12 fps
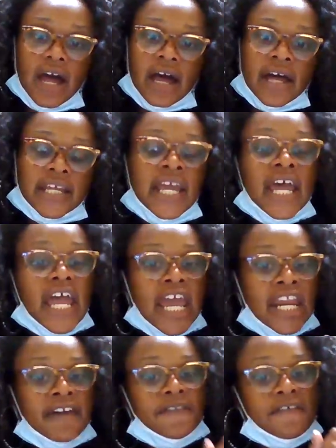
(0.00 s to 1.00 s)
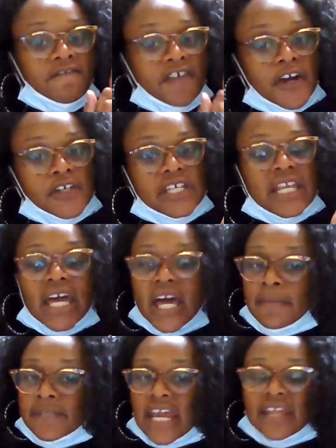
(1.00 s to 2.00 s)
God. And if the first thing that
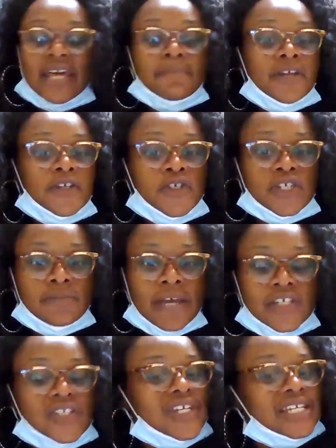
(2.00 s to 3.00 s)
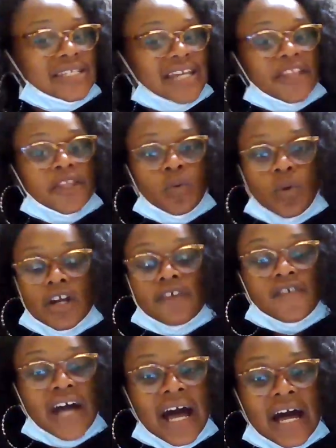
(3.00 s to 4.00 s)
comes out of that minister's message is not the Word
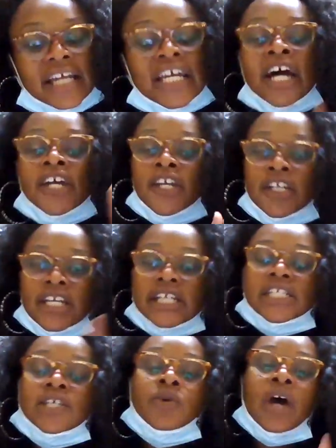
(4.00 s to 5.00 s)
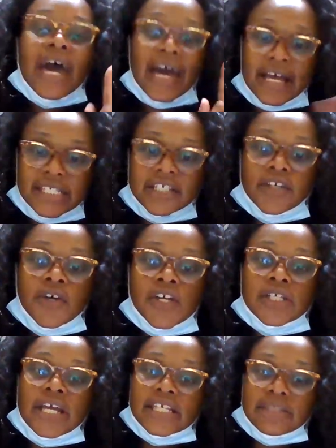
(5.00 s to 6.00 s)
of God, you need to, as a
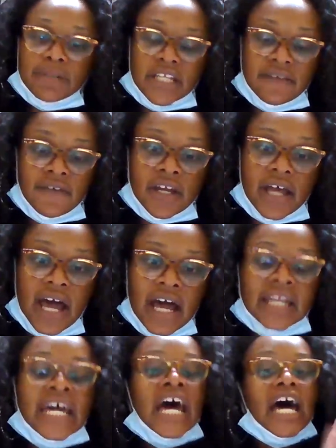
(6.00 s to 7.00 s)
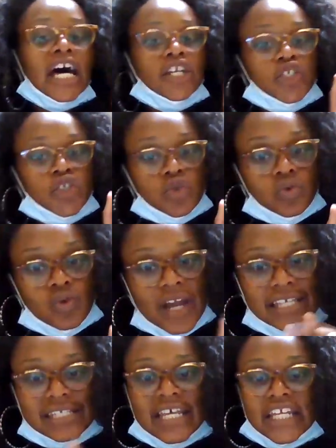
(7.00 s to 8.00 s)
Christian, as a believer in God,
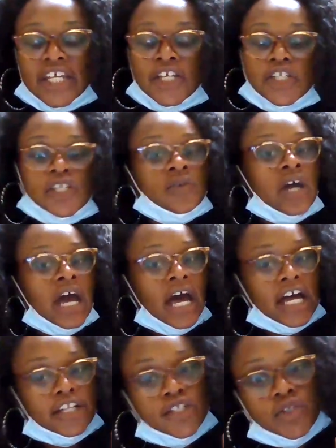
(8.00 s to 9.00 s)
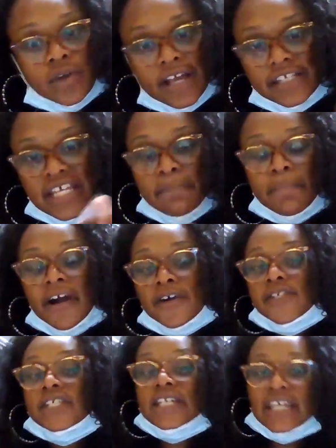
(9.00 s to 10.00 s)
address that issue, address that
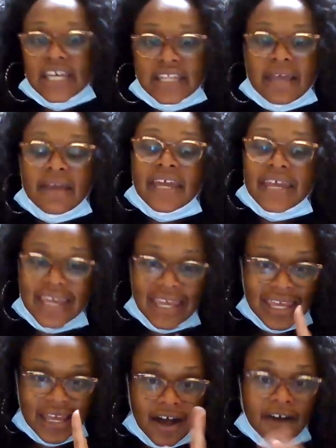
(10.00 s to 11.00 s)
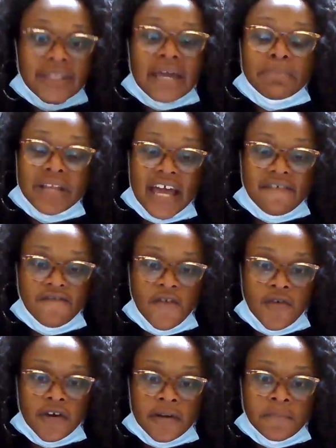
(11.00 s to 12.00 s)
person in that on that
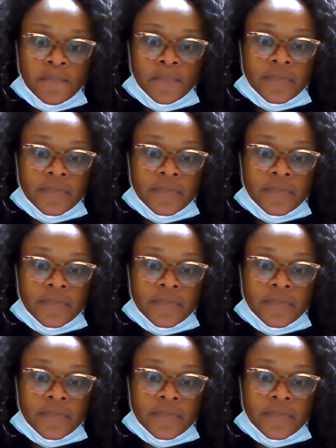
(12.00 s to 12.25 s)
platform,